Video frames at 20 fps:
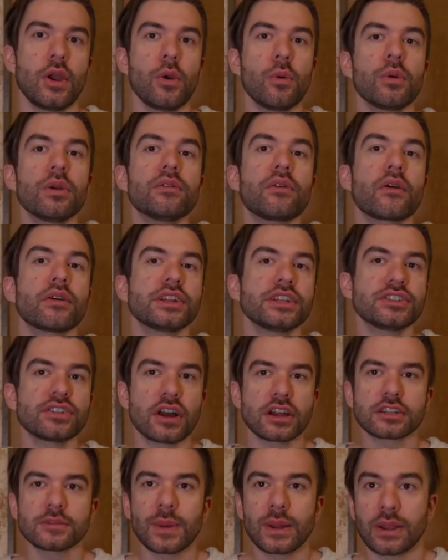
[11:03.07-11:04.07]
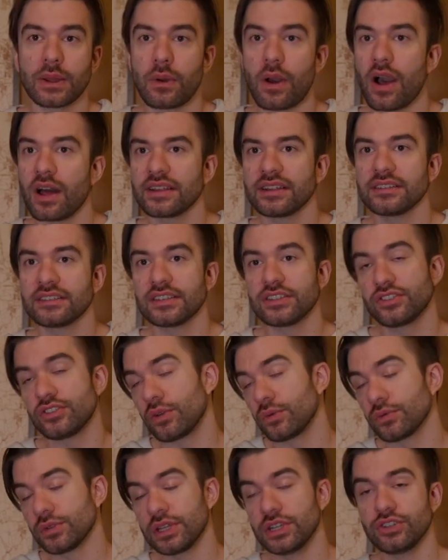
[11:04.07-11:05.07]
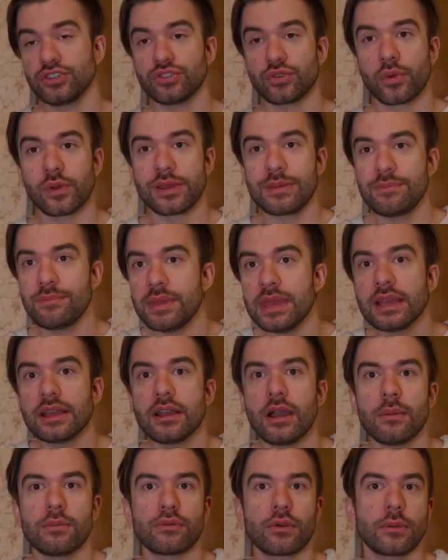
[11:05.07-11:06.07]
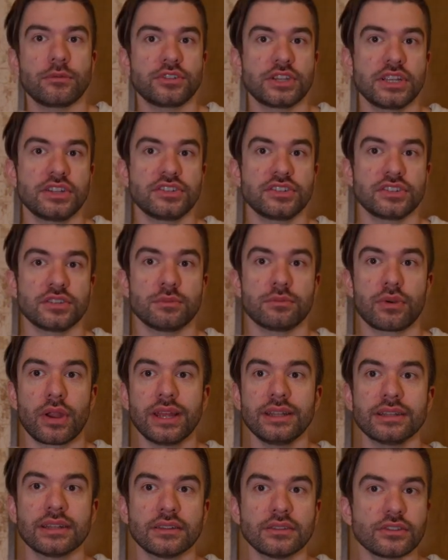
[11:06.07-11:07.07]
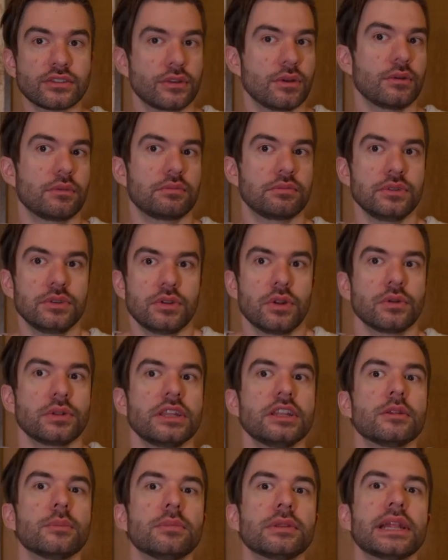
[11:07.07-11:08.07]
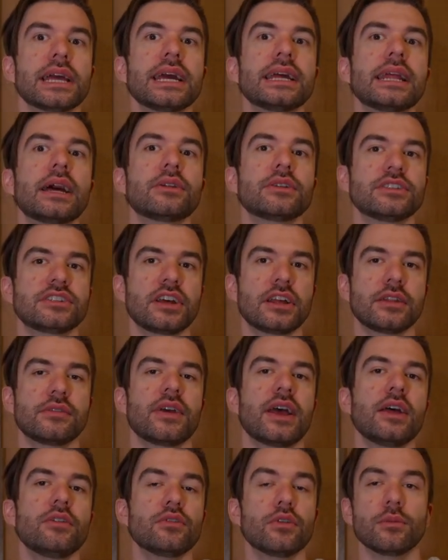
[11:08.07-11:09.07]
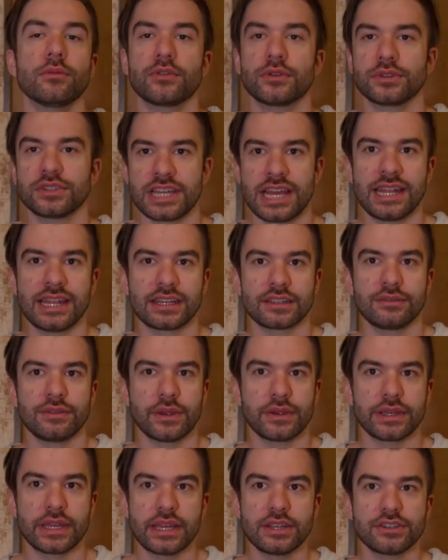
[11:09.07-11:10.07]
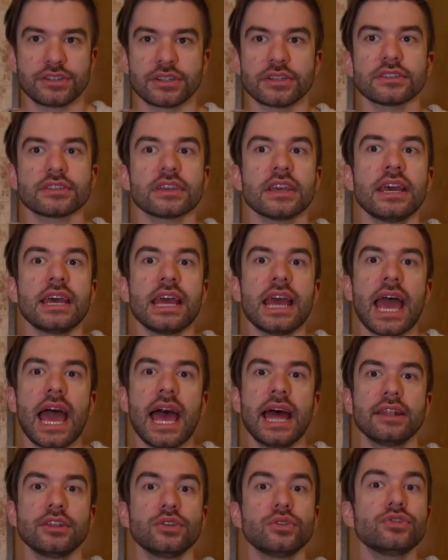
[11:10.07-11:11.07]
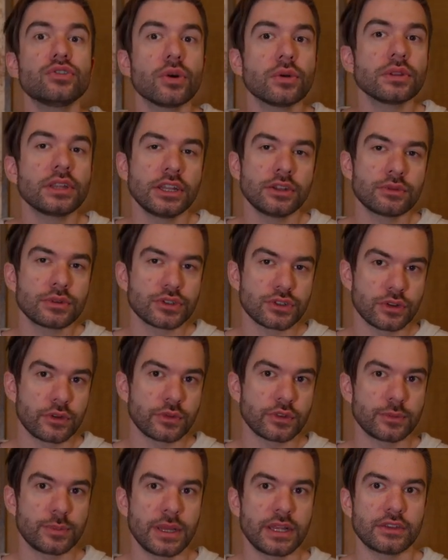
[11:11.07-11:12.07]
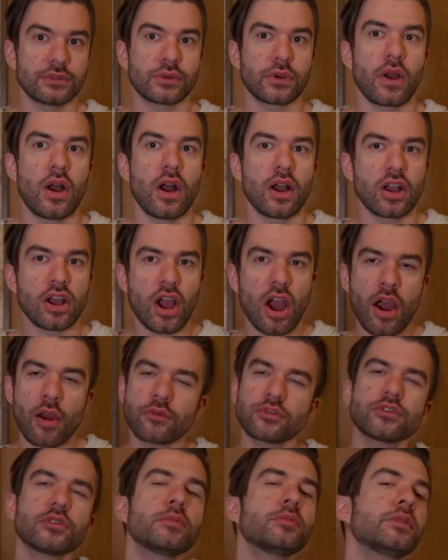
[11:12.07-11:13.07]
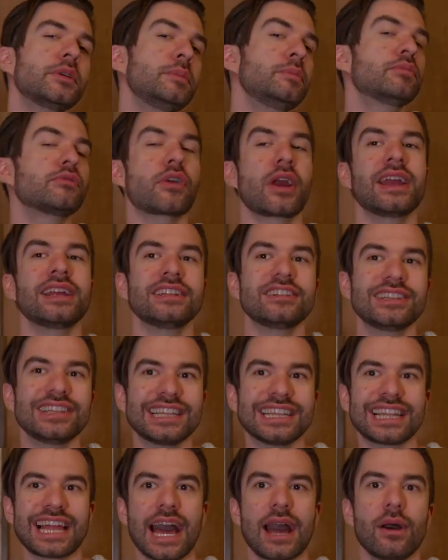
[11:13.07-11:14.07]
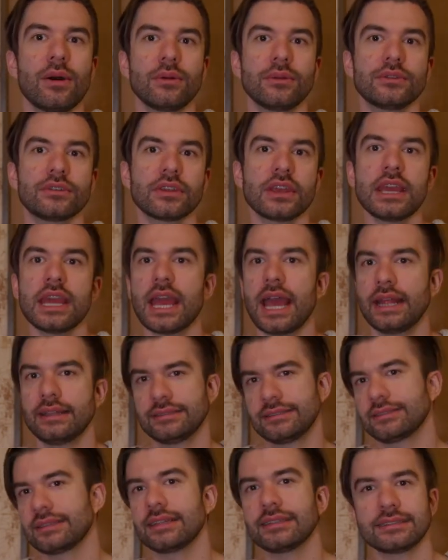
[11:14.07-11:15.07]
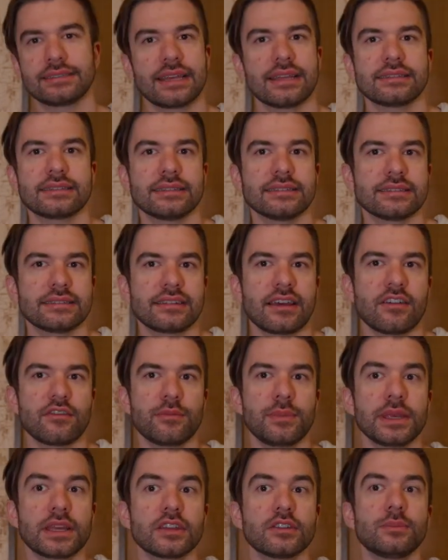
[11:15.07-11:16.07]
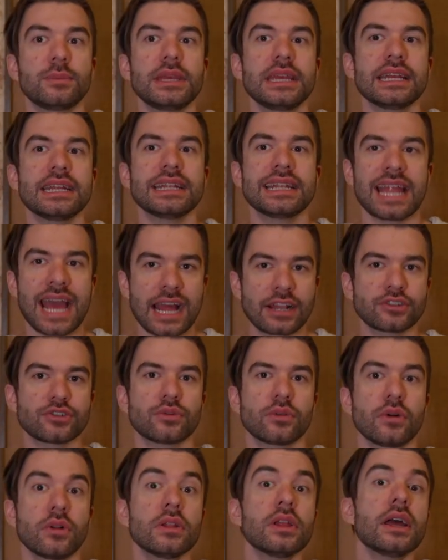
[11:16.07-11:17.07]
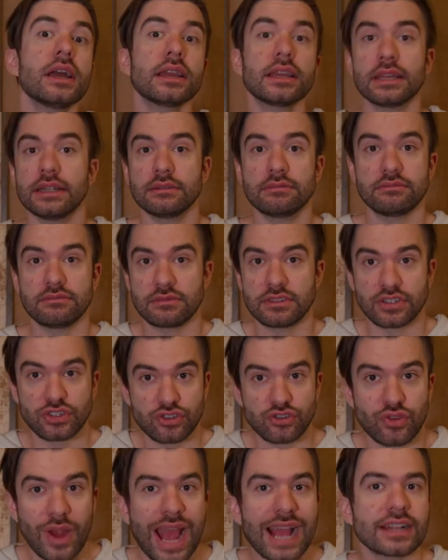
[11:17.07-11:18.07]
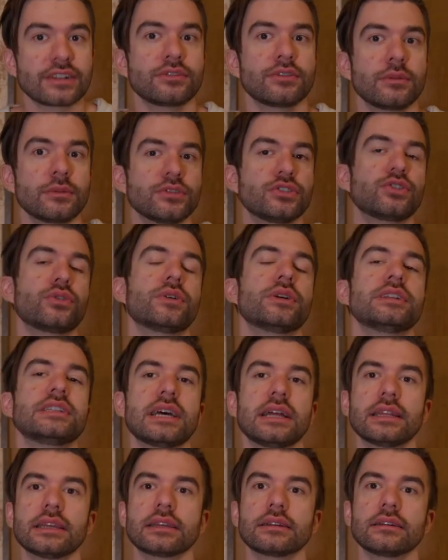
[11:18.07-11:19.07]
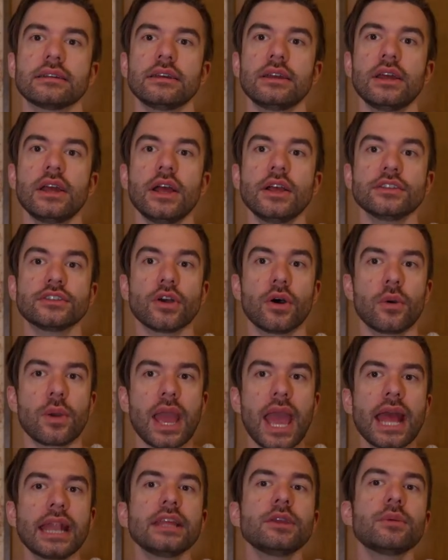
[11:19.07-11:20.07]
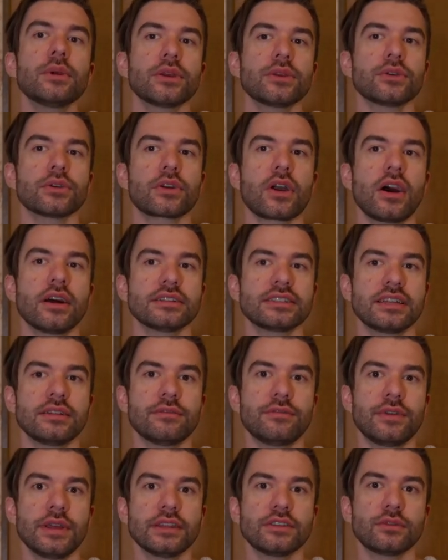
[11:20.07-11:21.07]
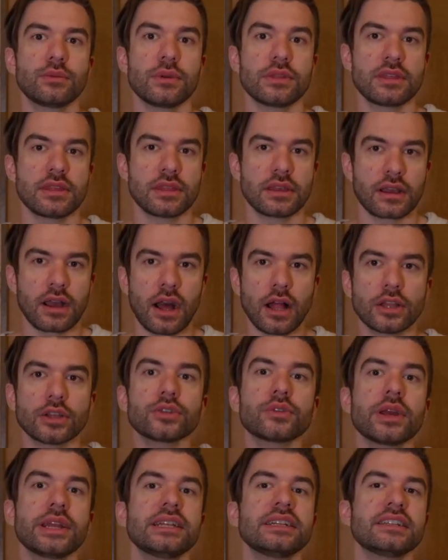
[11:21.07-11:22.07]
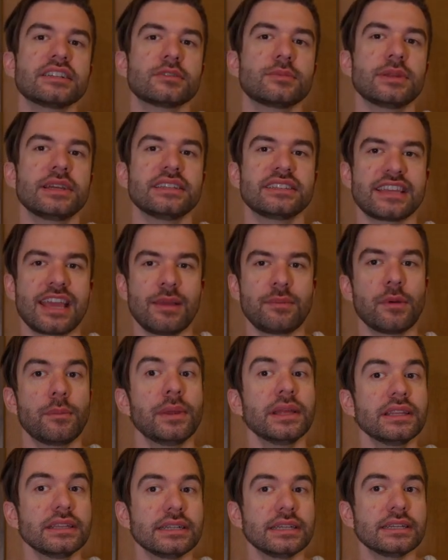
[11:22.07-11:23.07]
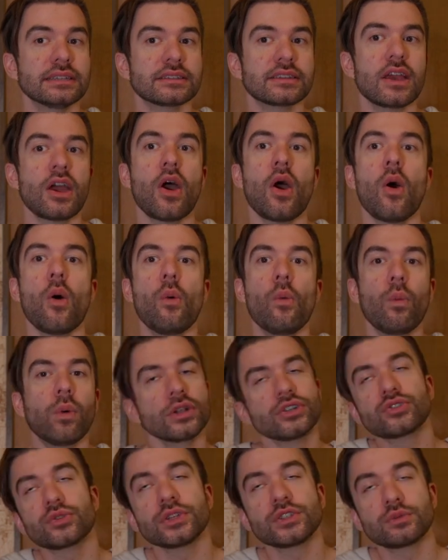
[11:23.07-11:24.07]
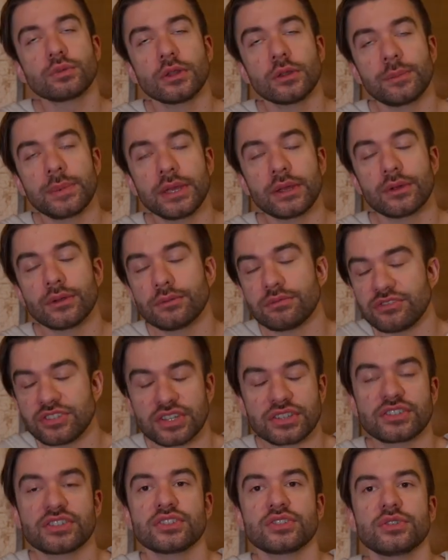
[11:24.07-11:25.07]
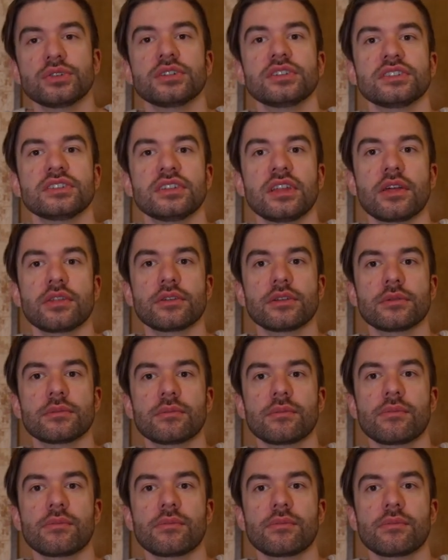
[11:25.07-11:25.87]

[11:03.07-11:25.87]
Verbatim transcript: We've already talked about how audiences don't enjoy big abrupt changes in brightness, so you don't need to plan out a ton of headroom for 10x variations. And you don't need to reserve space for uncomfortably bright clouds and sunsets and stuff, because being natural can distract from storytelling. So anywhere your content fits within the color grading display's capabilities, one choice will appear just as good as another.